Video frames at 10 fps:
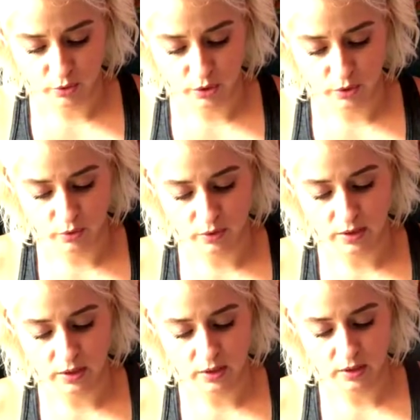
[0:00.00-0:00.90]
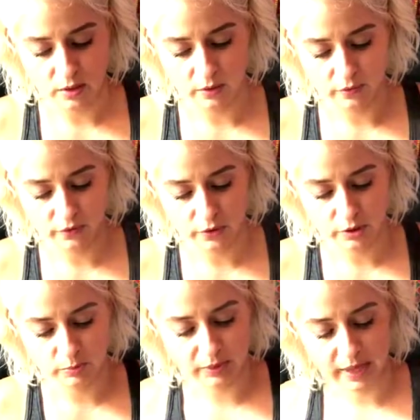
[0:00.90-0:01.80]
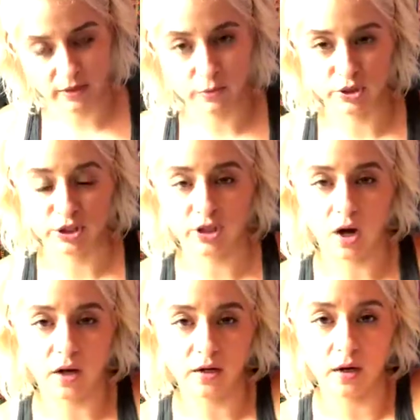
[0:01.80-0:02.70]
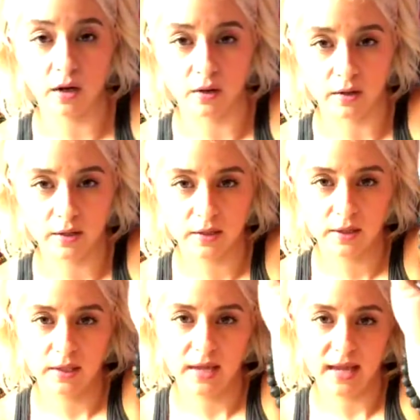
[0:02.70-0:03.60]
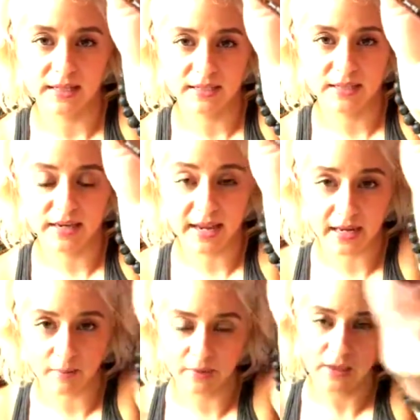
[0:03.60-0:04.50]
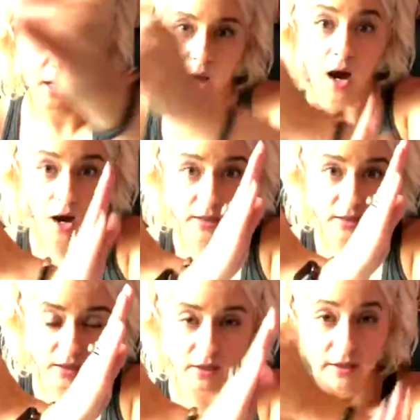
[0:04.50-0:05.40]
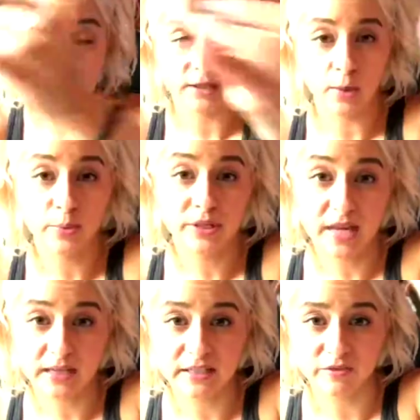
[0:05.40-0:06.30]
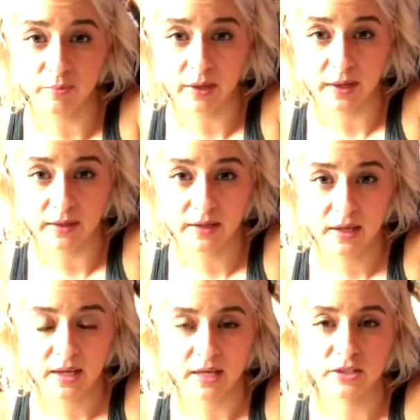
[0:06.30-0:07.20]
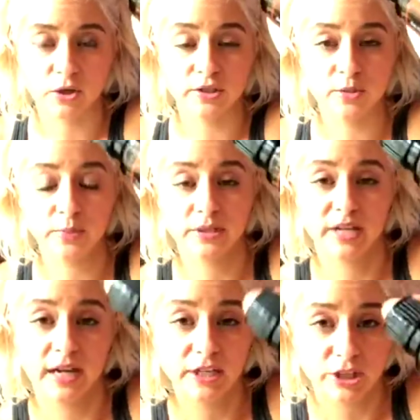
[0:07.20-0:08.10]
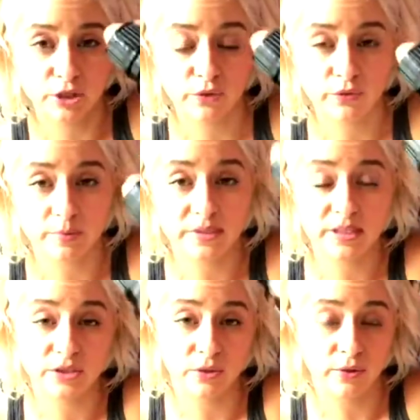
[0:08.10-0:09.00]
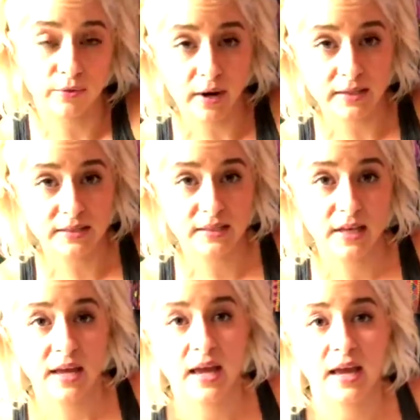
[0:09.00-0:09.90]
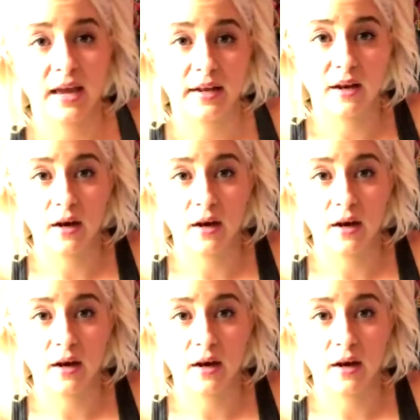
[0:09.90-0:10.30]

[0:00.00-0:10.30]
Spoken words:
you the first blend, which is On Guard. Hence the name, On Guard. It's our protective blend. It's going to protect you from seasonal threats and